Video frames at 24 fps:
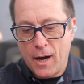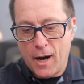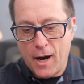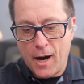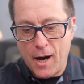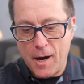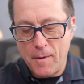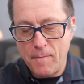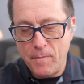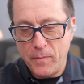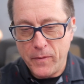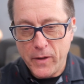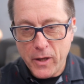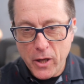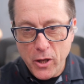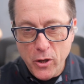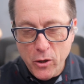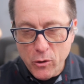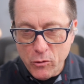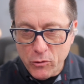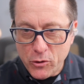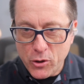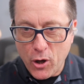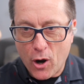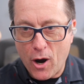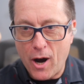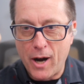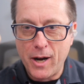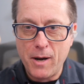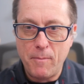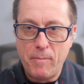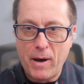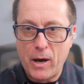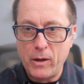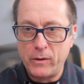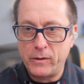Um, can you
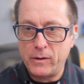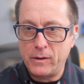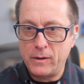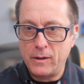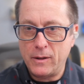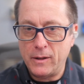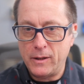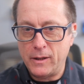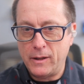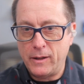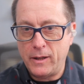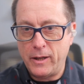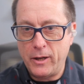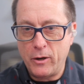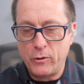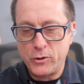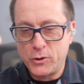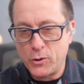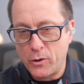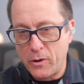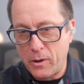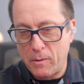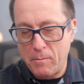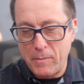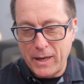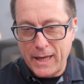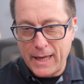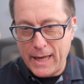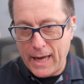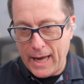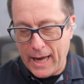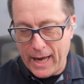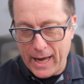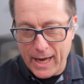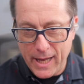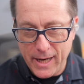talk about, you know, sort of the
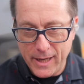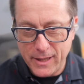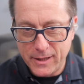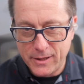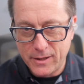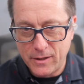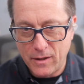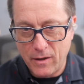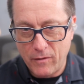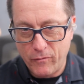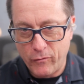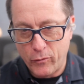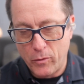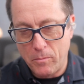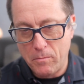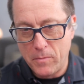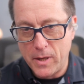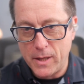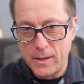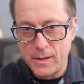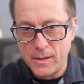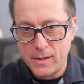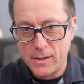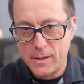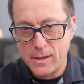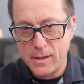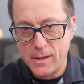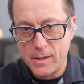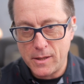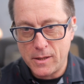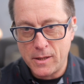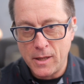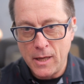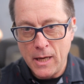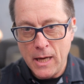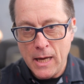mechanics of
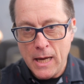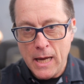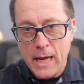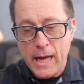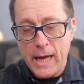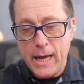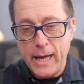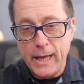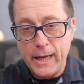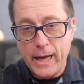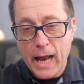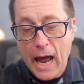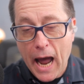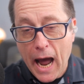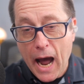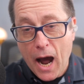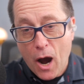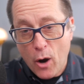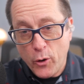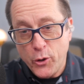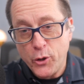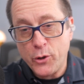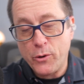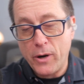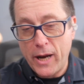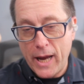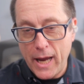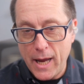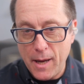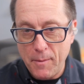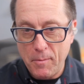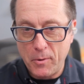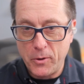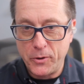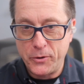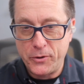remittances and how you're
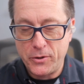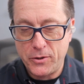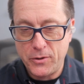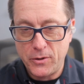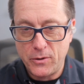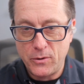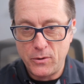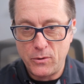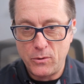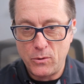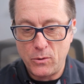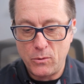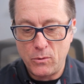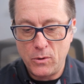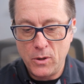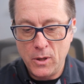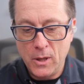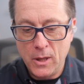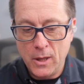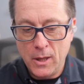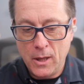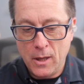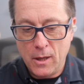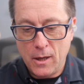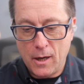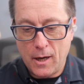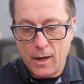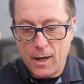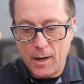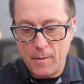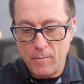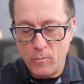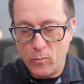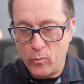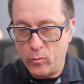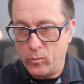able to,
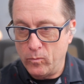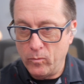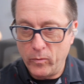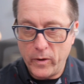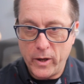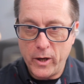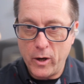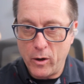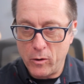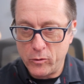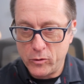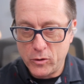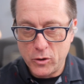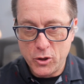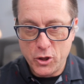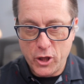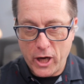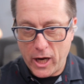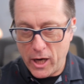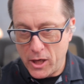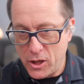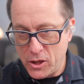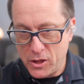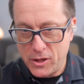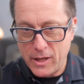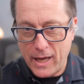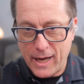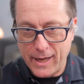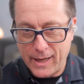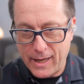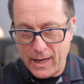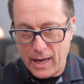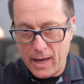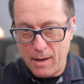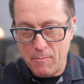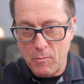um, you know, change
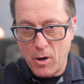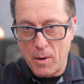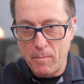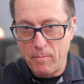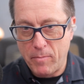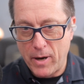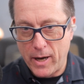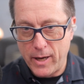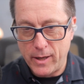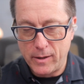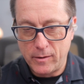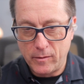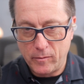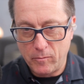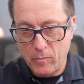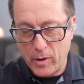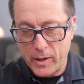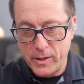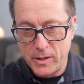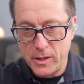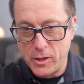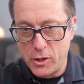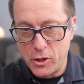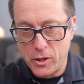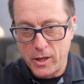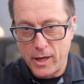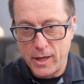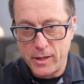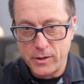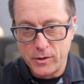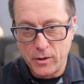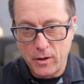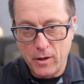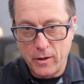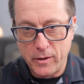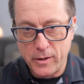that game up by, by
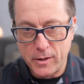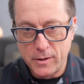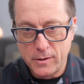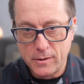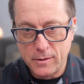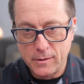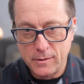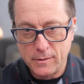digitizing all this?